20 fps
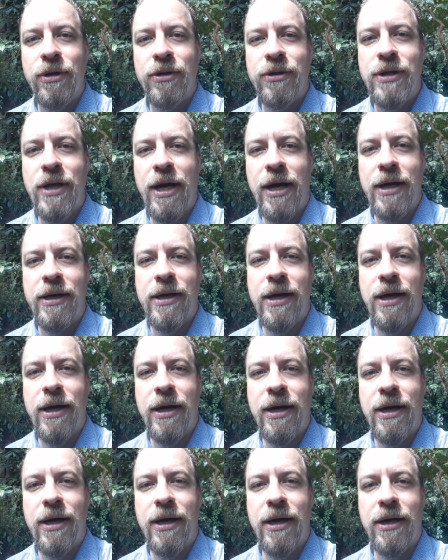
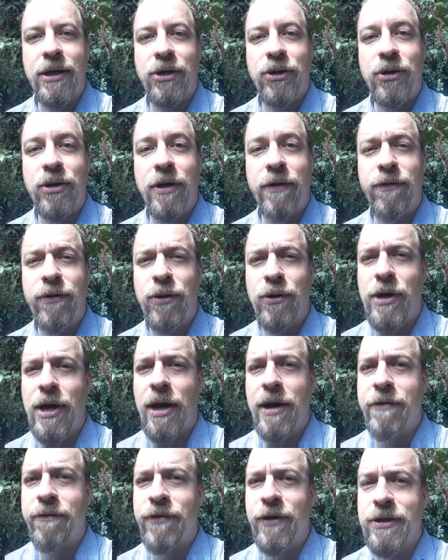That if you
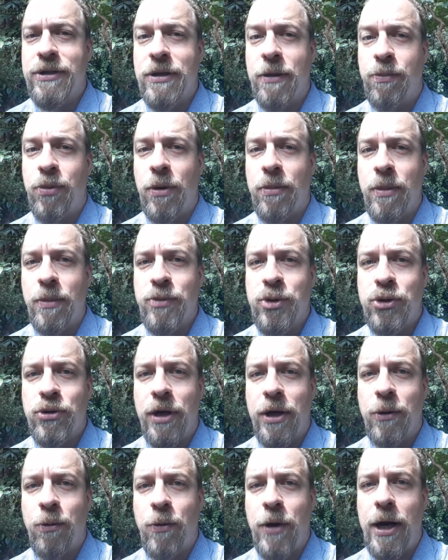can't fix the problem
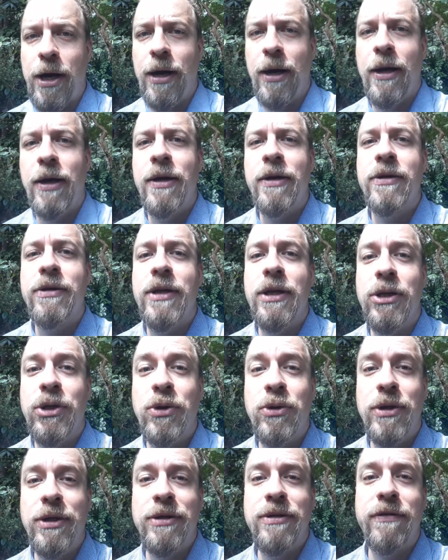straight away, then
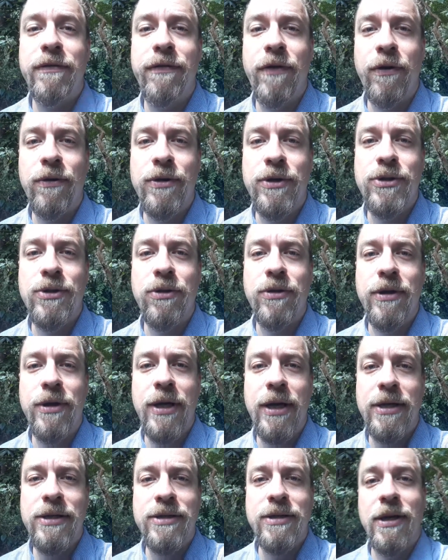you need to focus on the
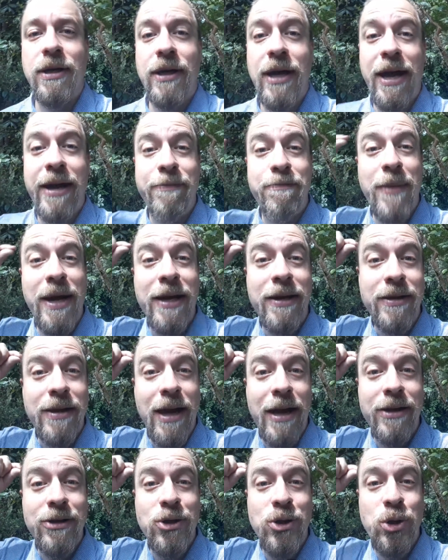next thing and make
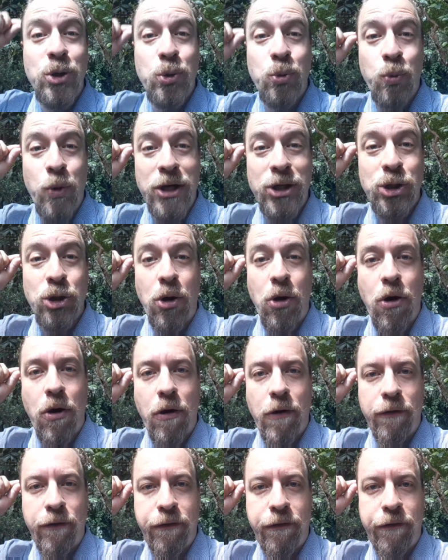that switch
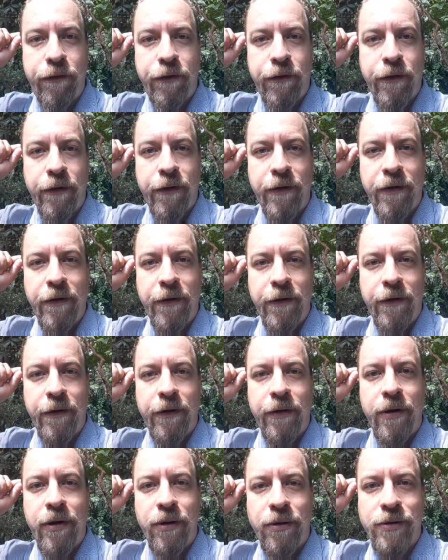off.
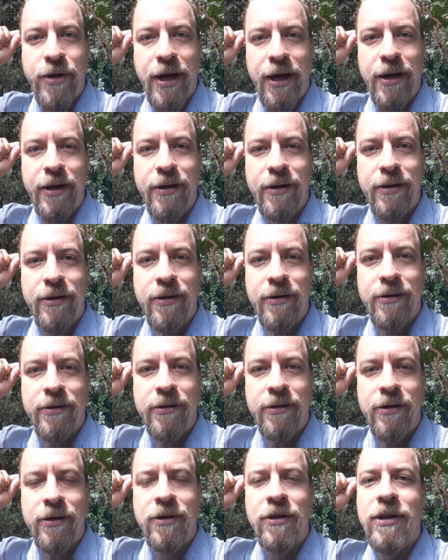Okay?
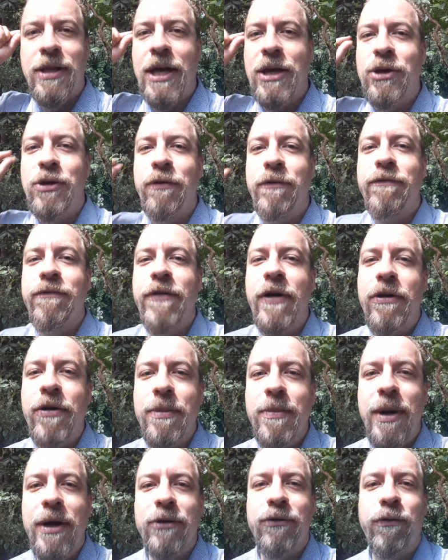Thank you
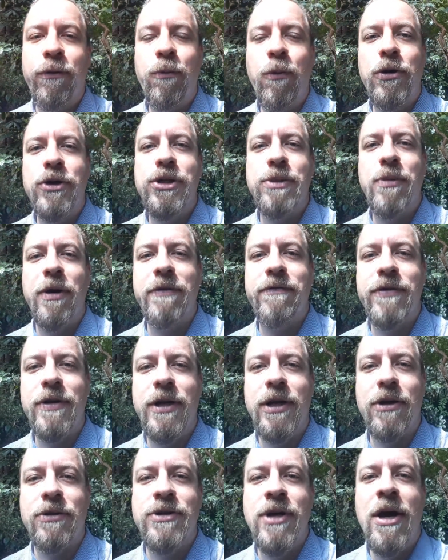very much for watching my
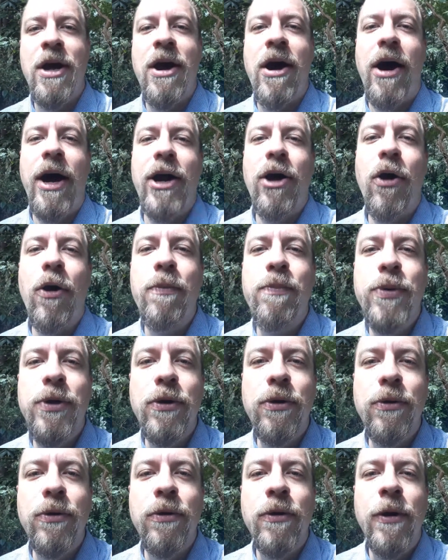videos. I hope
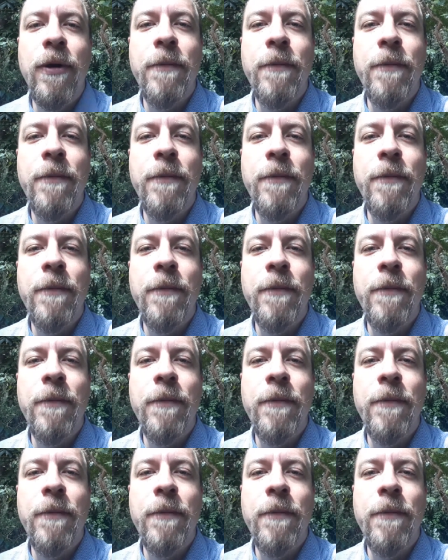you